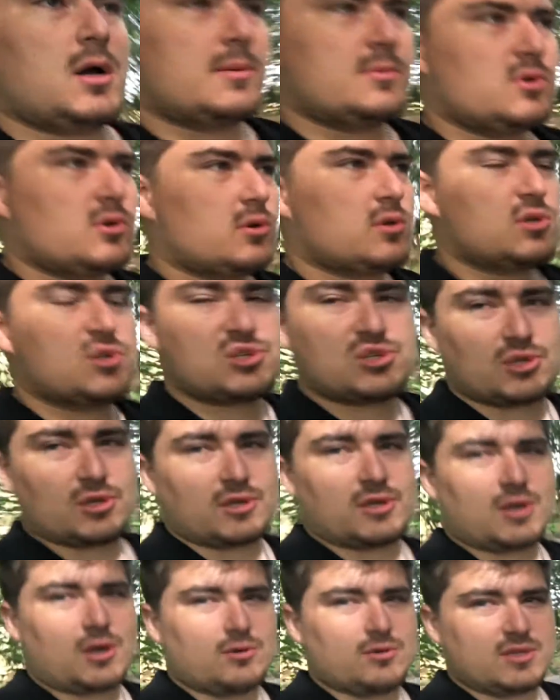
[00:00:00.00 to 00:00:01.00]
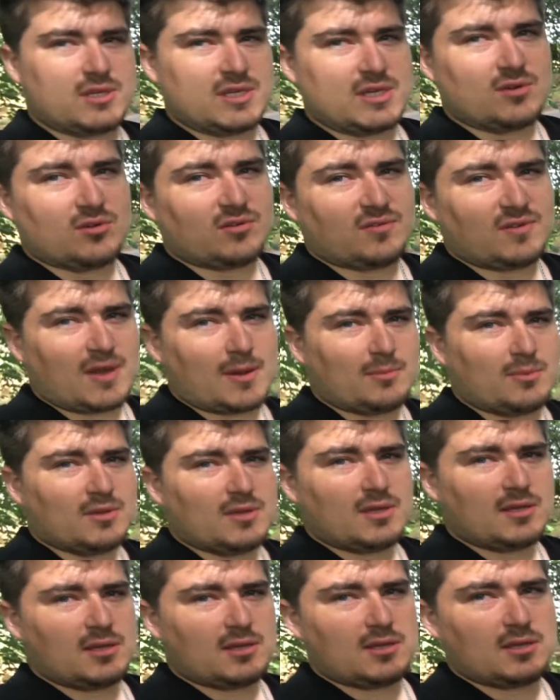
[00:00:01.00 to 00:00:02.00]
I'm not going to sugarcoat the year I've had with
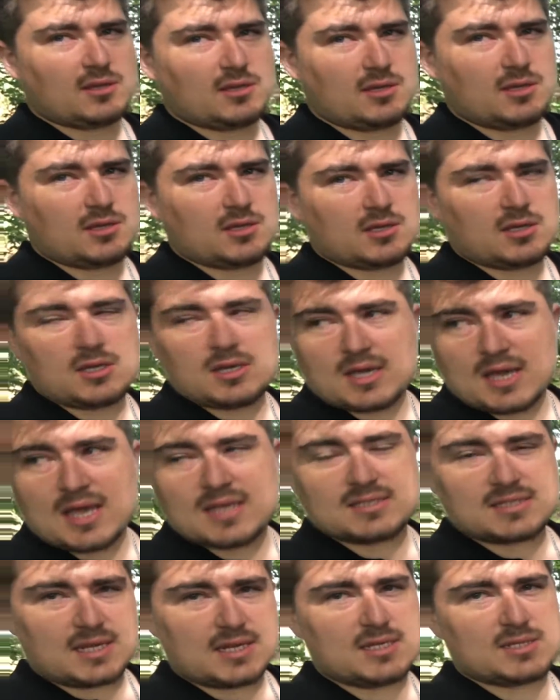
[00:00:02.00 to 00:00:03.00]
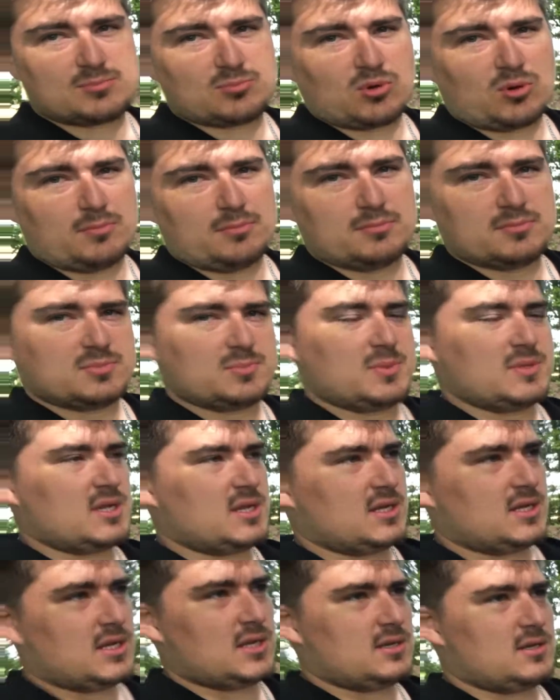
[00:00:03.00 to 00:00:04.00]
it. It has had its problems, but
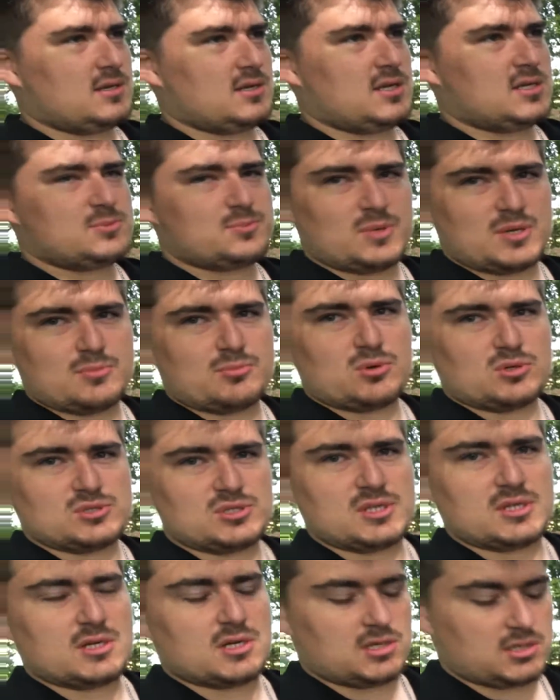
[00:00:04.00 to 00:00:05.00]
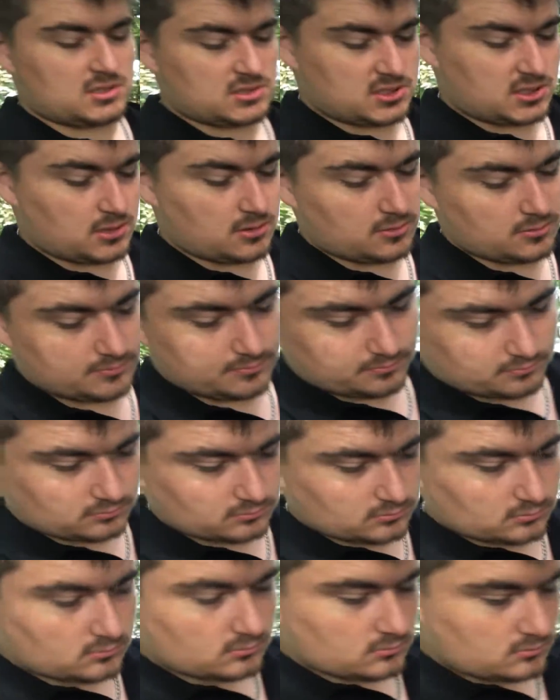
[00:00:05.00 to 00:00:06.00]
then again, it's been a project car. So
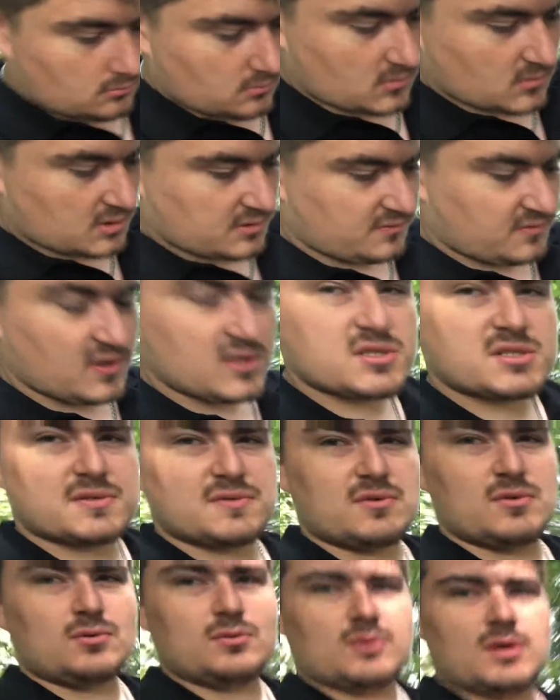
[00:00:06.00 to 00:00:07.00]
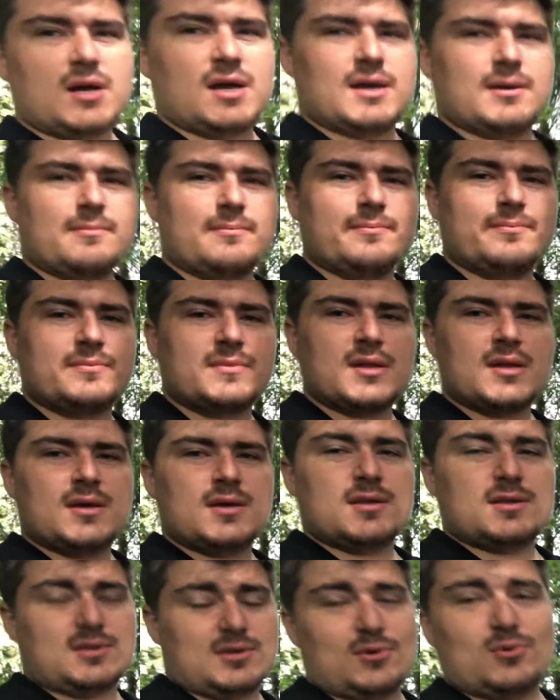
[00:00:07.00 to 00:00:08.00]
first of all,
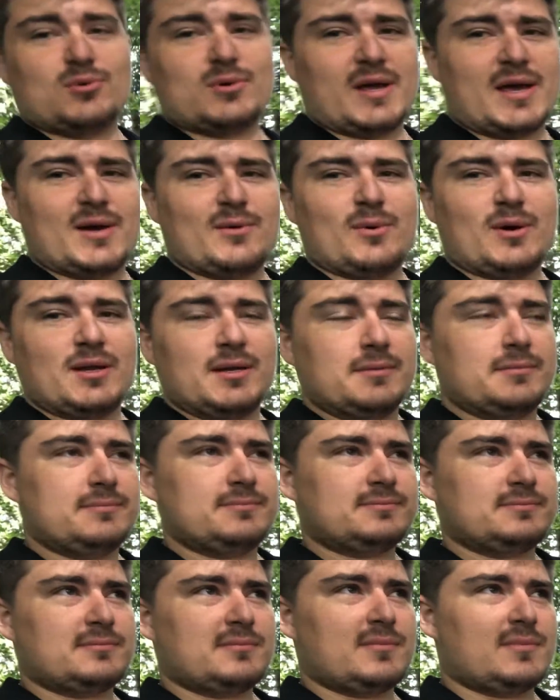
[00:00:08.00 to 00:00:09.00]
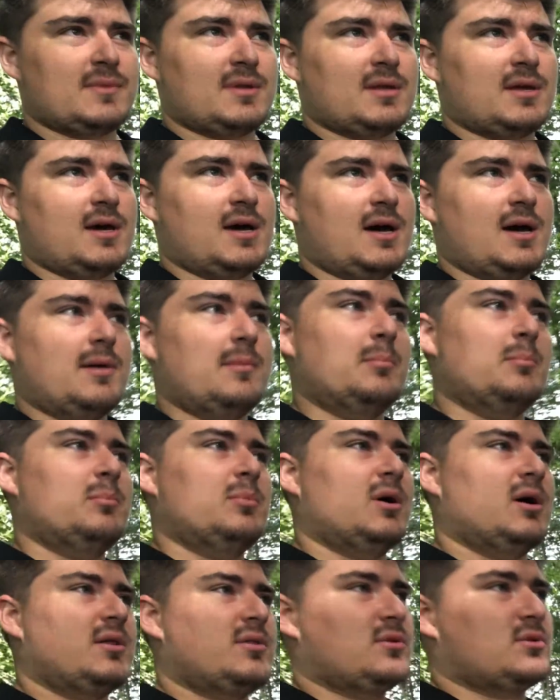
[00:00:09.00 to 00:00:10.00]
the alternator went,
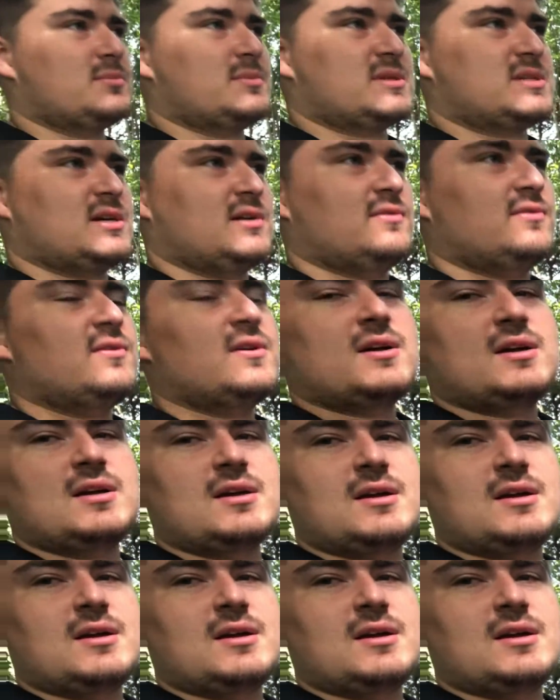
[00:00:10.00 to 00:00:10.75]
but I thought to myself,